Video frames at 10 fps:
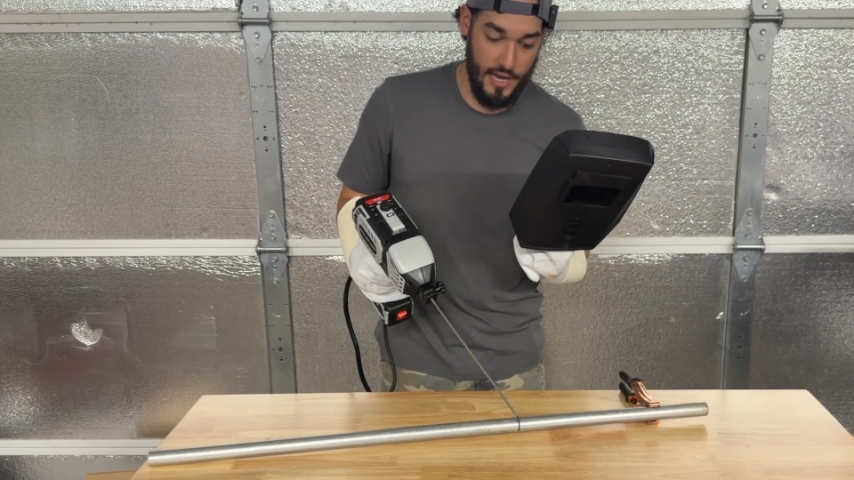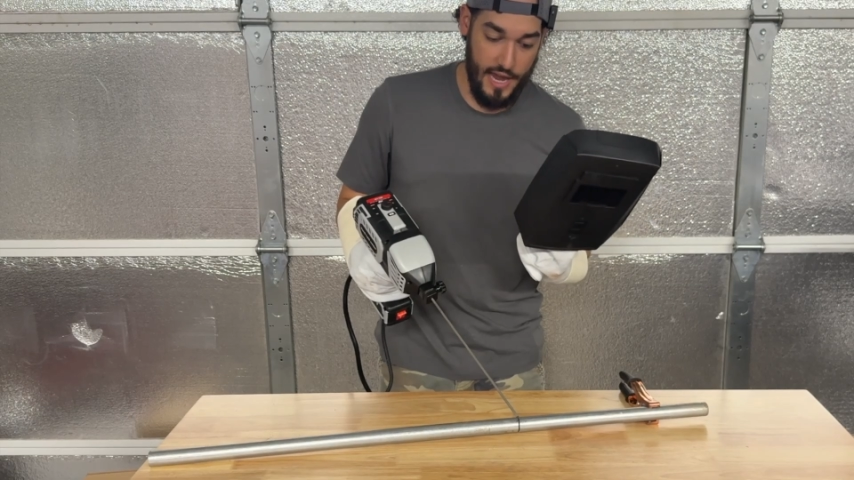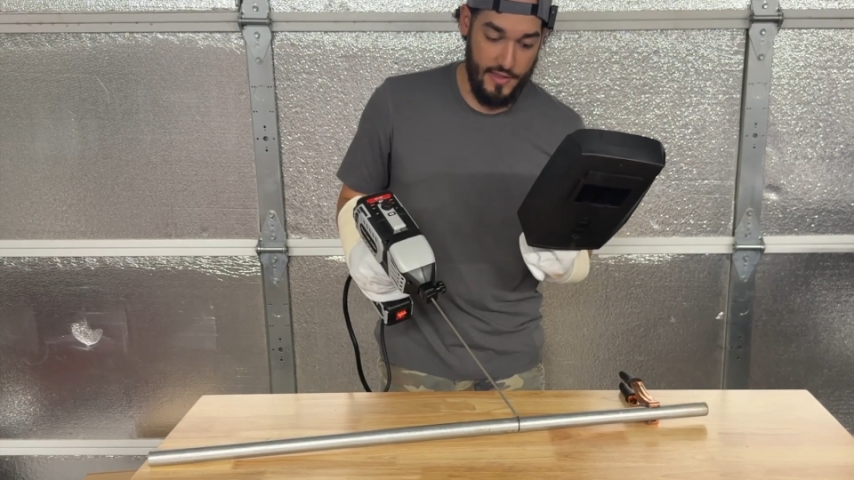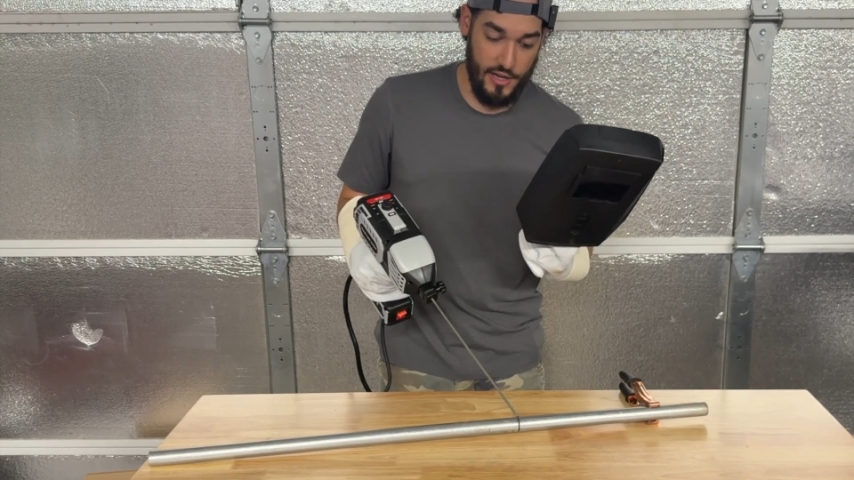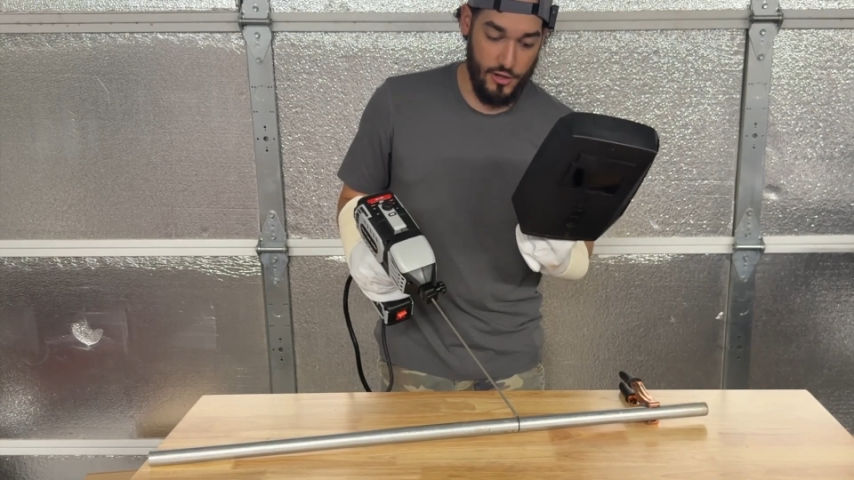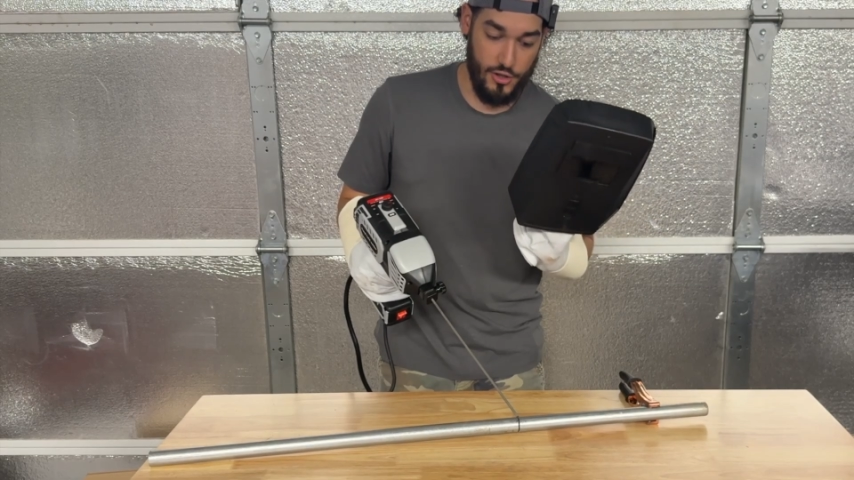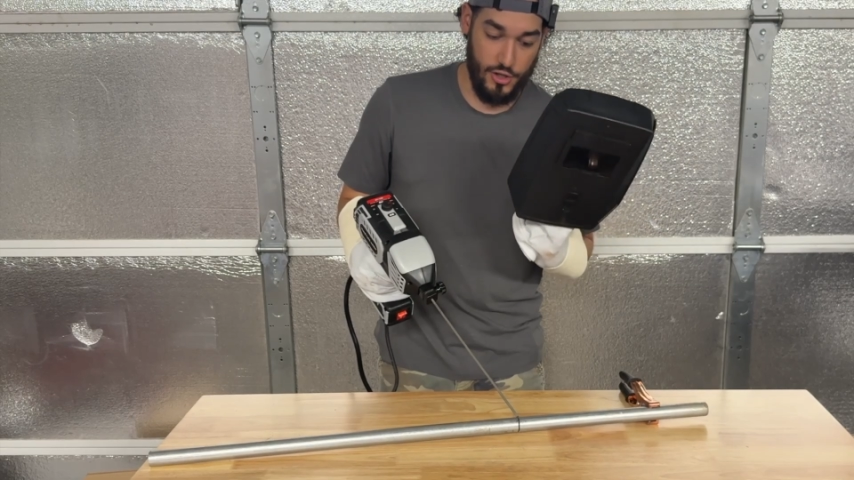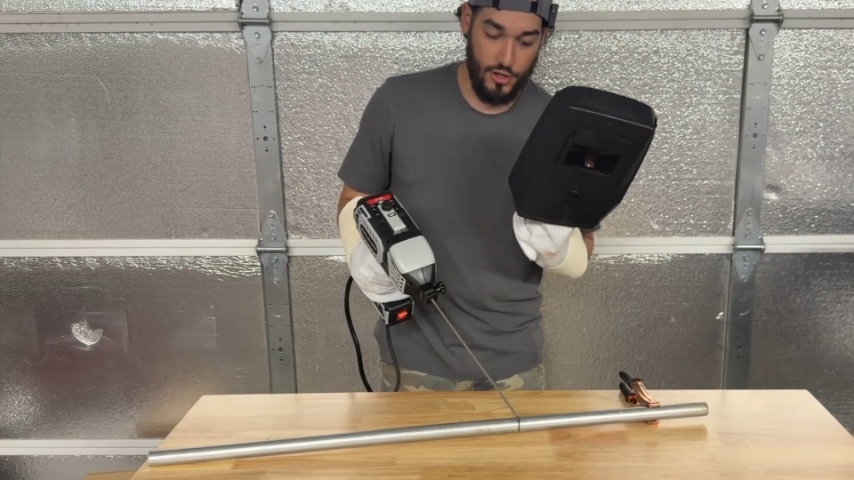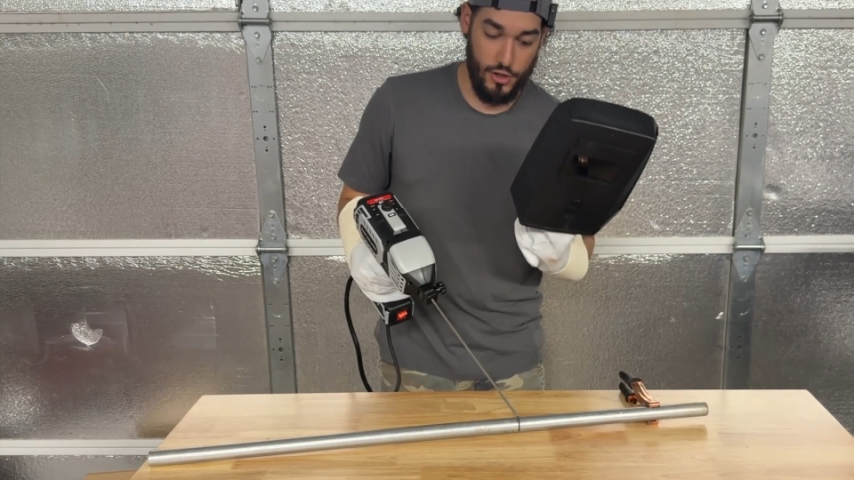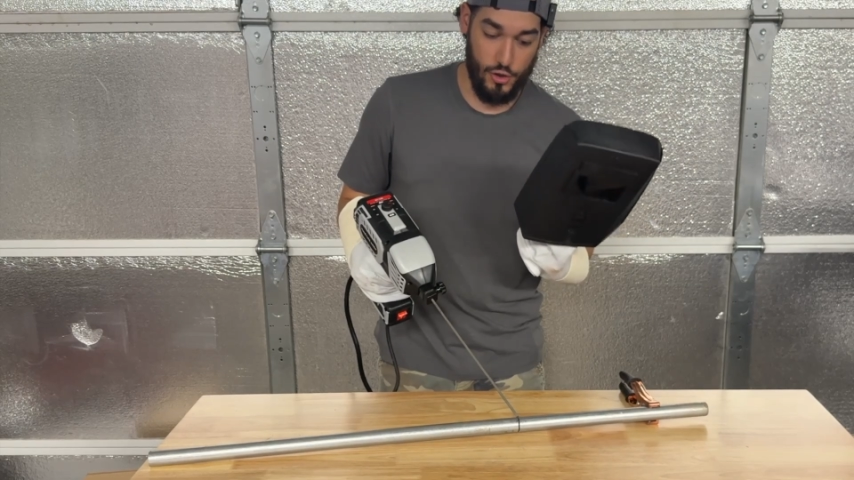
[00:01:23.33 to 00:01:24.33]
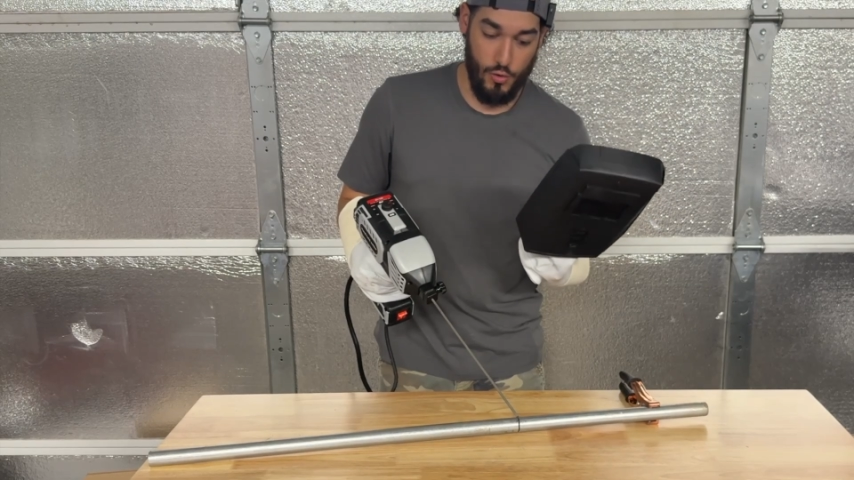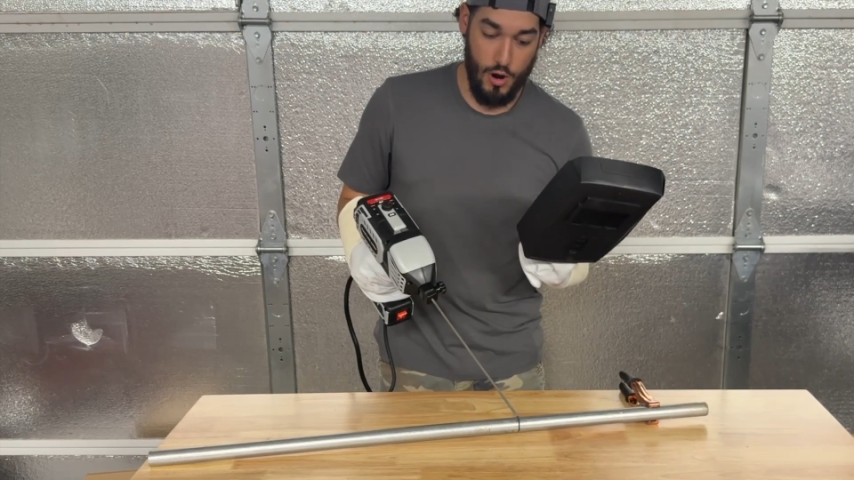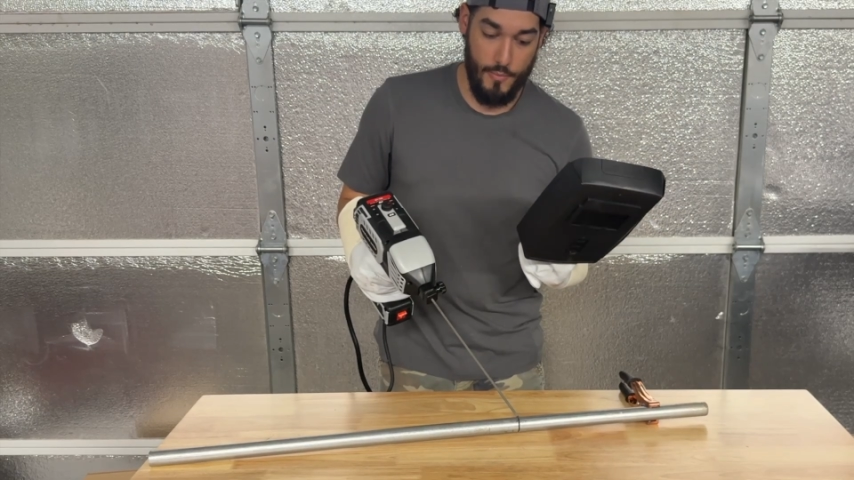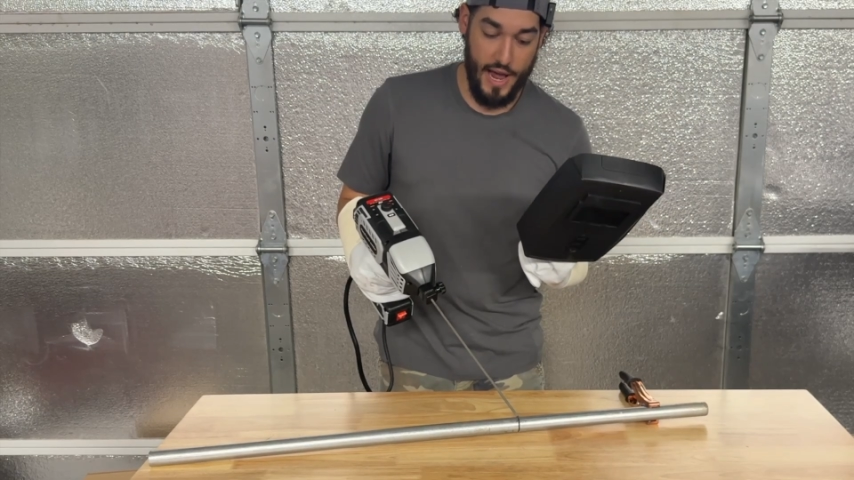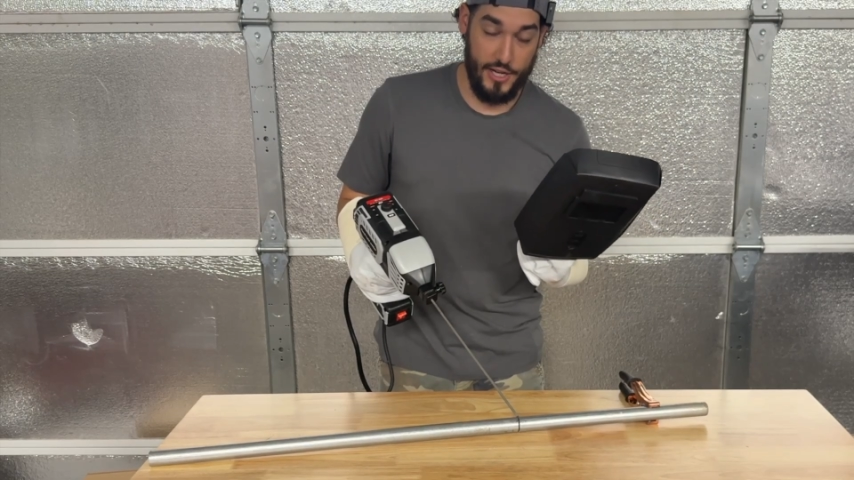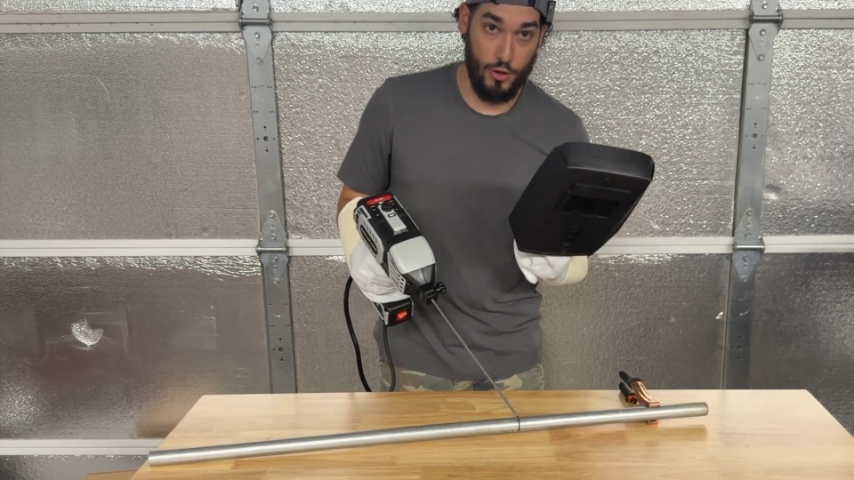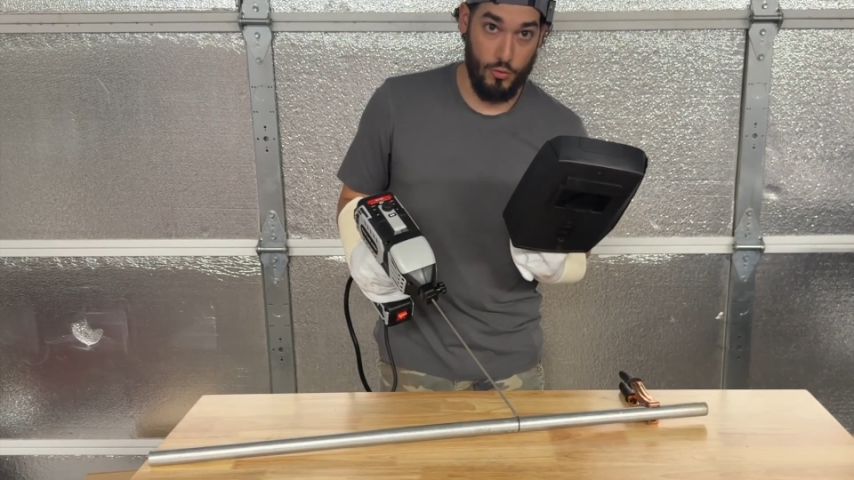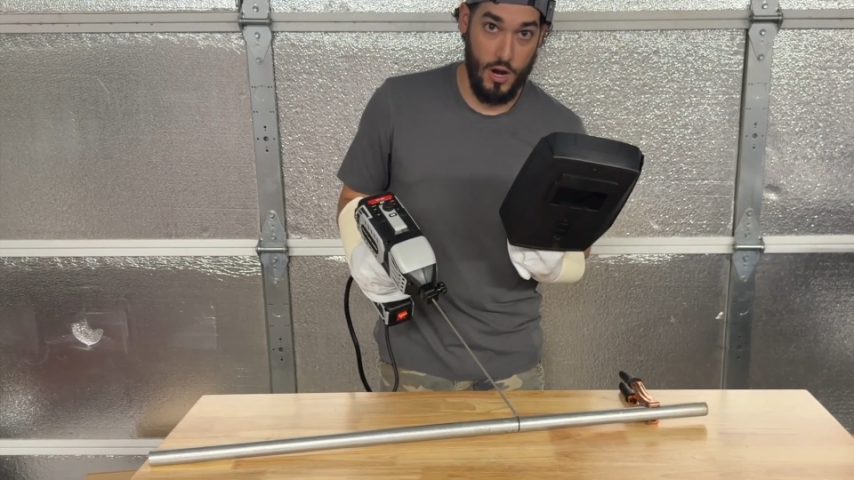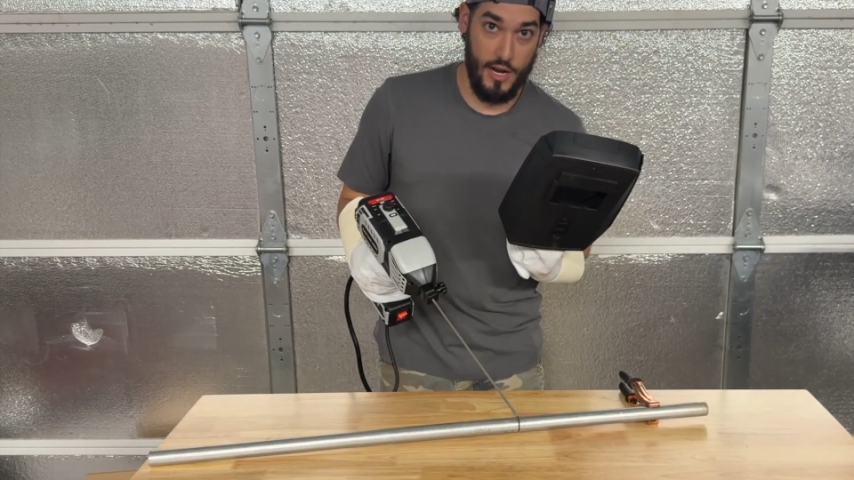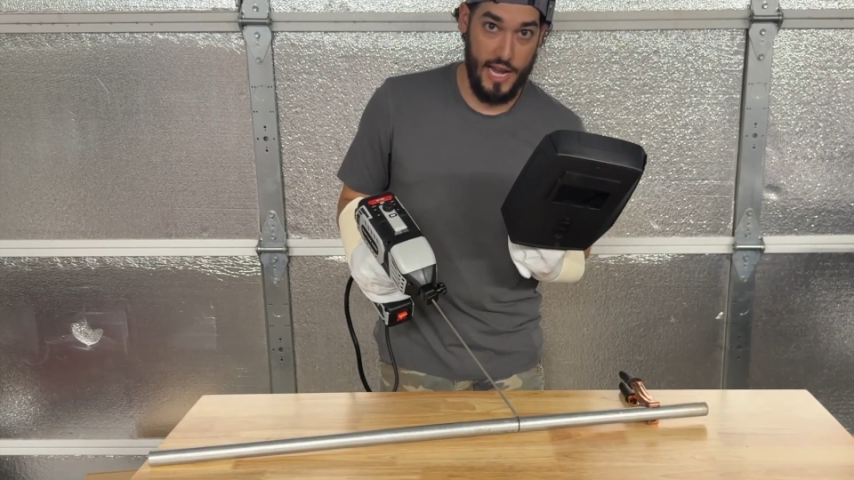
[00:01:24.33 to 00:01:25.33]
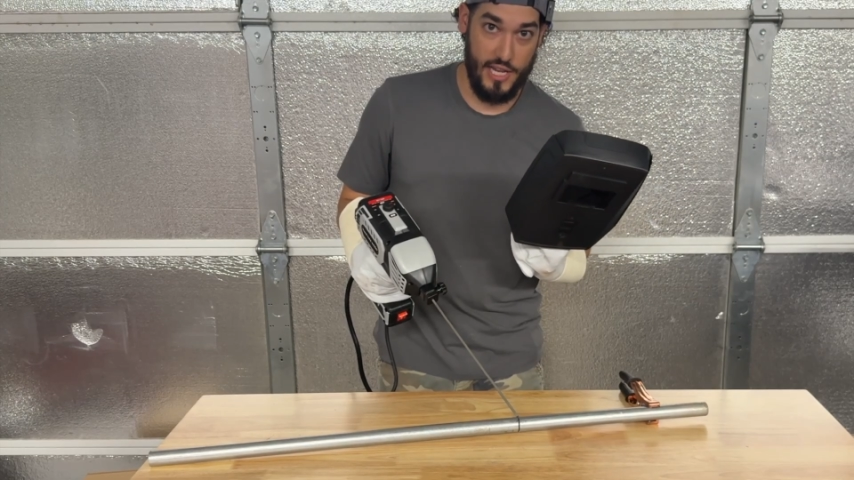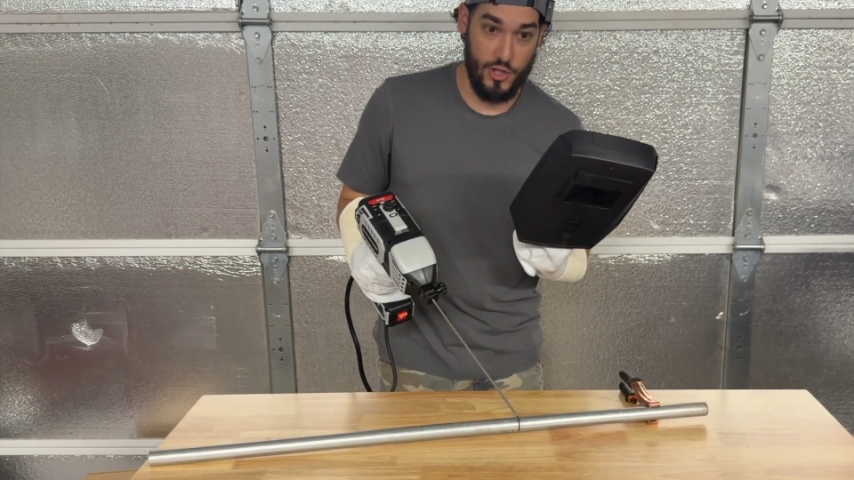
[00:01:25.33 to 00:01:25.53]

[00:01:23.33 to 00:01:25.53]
And then you're just going to draw back your rod as you